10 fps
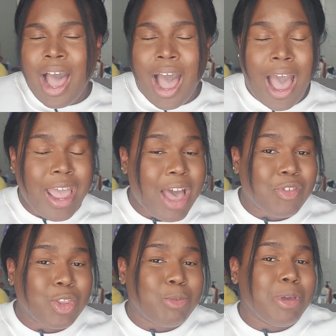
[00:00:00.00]
I have
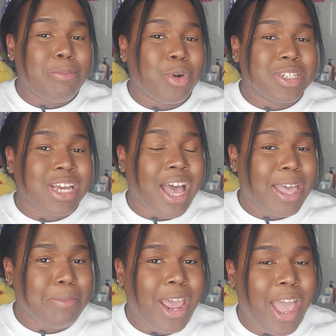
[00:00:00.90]
a little bit more
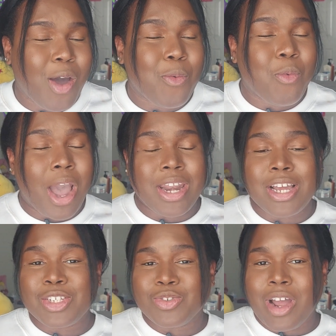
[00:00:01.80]
time now. Why
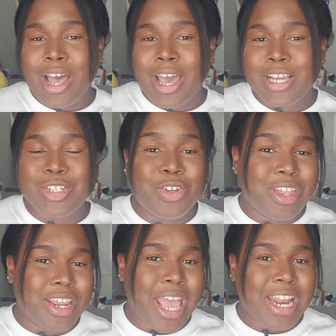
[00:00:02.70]
not try to do
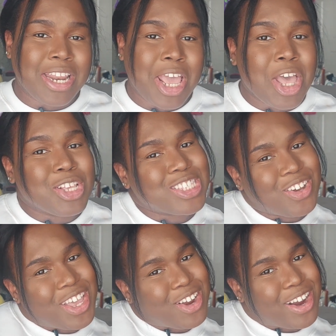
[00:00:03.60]
that again?
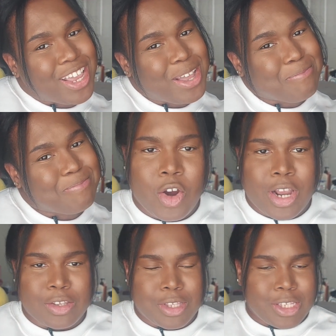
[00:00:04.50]
So here I am. All
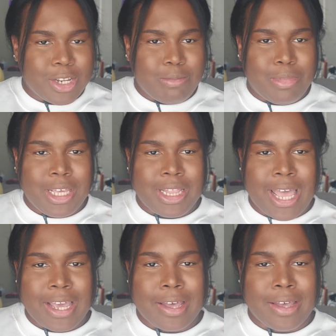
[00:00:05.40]
right, so this is gonna be
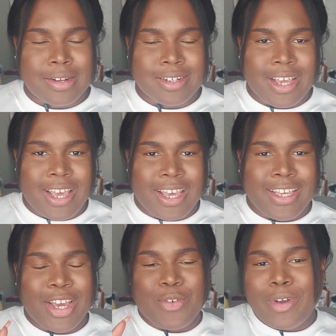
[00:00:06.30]
like a
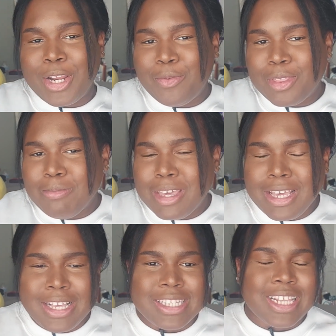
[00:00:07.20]
get ready with
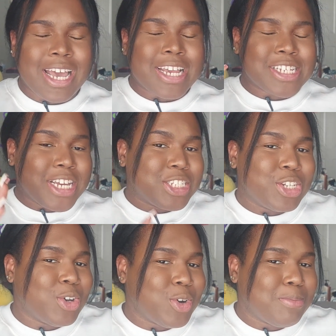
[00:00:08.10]
me / get to
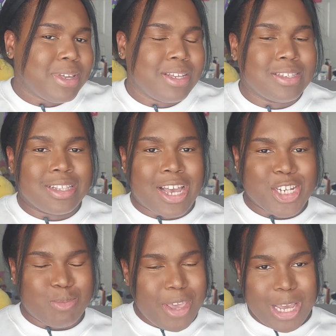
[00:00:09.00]
know me
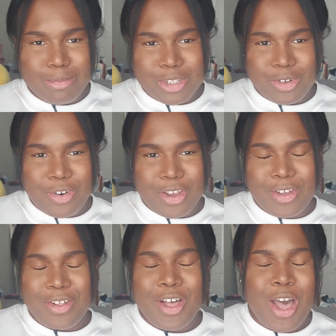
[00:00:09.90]
/ makeup
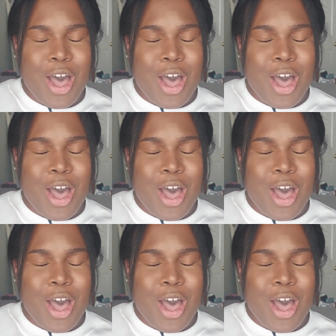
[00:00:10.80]
tutorial.